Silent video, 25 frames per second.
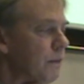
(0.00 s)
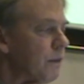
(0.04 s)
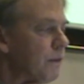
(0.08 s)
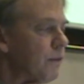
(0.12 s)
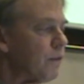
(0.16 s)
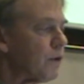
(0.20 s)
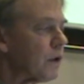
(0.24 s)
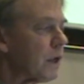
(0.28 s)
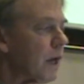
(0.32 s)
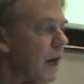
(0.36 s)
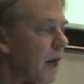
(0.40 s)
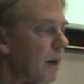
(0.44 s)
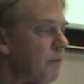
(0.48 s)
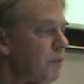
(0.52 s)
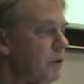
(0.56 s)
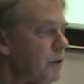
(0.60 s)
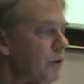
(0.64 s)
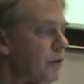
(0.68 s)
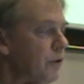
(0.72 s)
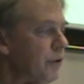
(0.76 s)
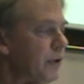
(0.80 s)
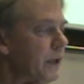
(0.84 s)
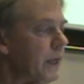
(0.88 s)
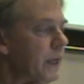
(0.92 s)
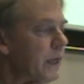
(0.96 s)
the
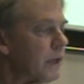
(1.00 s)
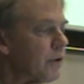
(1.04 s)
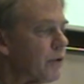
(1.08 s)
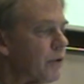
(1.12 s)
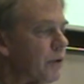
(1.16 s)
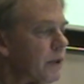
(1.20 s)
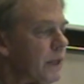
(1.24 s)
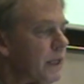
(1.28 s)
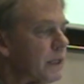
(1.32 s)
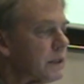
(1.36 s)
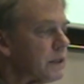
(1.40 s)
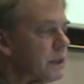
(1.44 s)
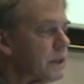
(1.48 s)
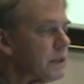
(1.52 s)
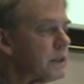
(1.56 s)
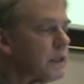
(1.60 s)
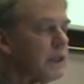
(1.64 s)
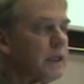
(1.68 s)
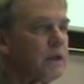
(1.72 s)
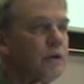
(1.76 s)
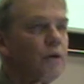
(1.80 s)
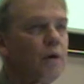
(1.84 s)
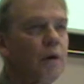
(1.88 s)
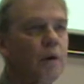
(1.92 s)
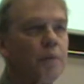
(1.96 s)
vocabulary
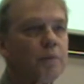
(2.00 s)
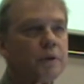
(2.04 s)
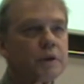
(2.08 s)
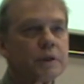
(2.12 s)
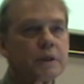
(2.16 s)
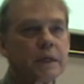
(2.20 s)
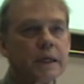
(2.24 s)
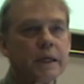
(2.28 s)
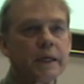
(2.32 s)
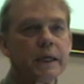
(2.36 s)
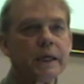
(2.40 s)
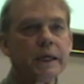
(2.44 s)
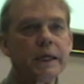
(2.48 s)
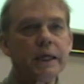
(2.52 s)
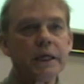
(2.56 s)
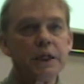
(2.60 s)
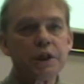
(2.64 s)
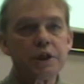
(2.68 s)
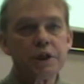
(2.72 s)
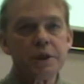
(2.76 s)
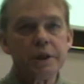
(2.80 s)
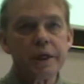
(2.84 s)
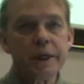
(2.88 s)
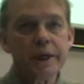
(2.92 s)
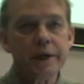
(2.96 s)
increases enormously
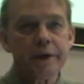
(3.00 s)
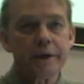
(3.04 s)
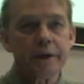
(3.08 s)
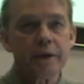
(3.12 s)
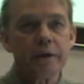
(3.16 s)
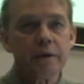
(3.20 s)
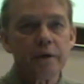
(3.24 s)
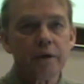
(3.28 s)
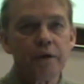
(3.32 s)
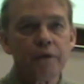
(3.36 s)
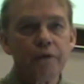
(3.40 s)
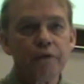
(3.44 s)
each year